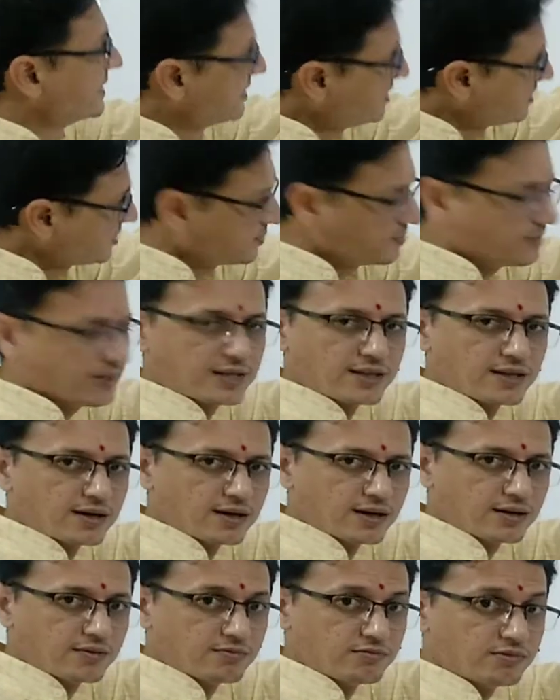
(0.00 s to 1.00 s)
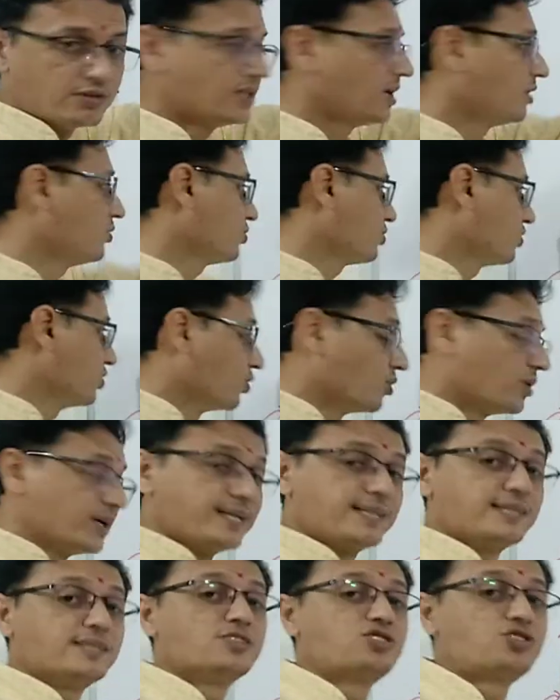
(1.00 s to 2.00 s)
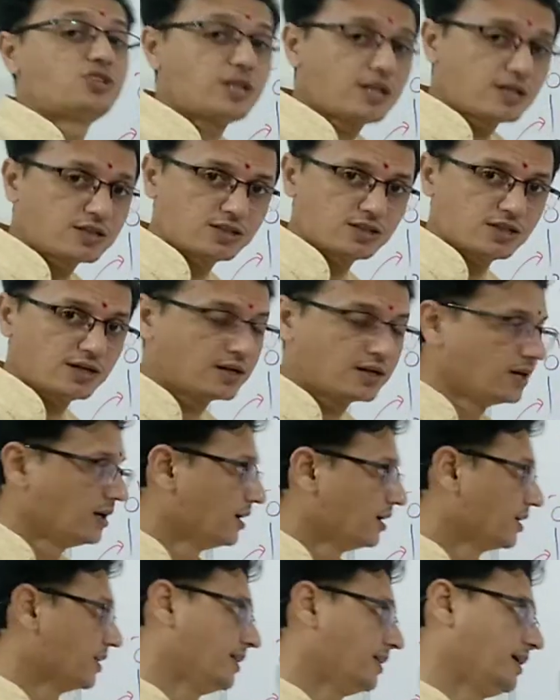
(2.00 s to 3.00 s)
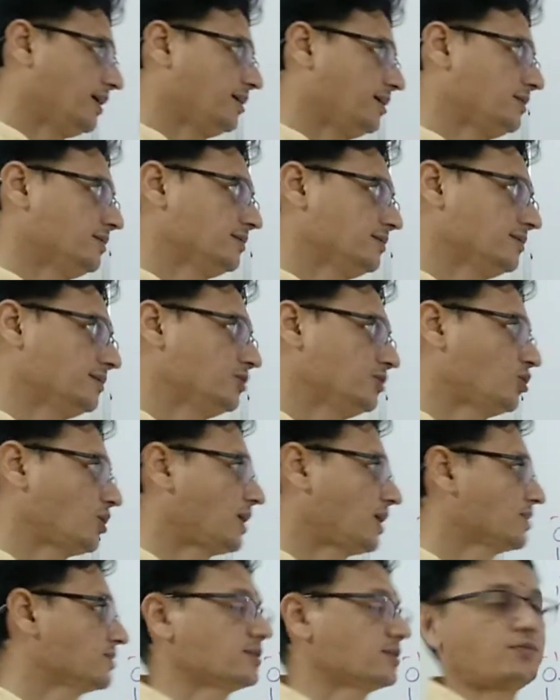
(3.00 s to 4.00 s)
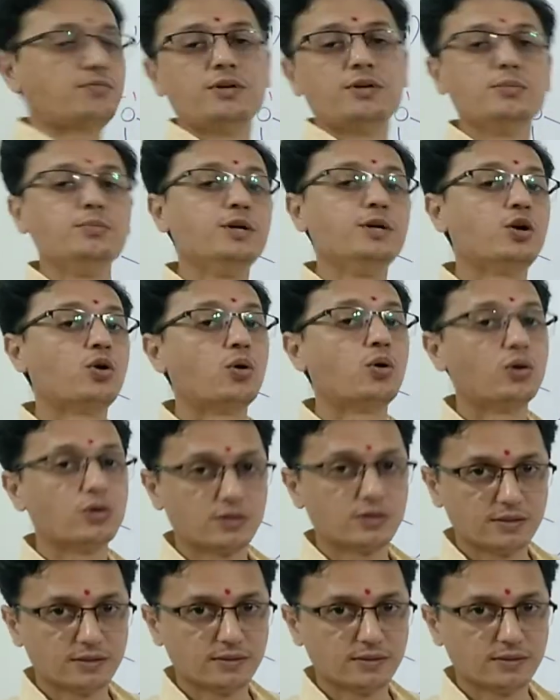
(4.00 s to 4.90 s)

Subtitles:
this method without knowing the structure, then your answer will be wrong.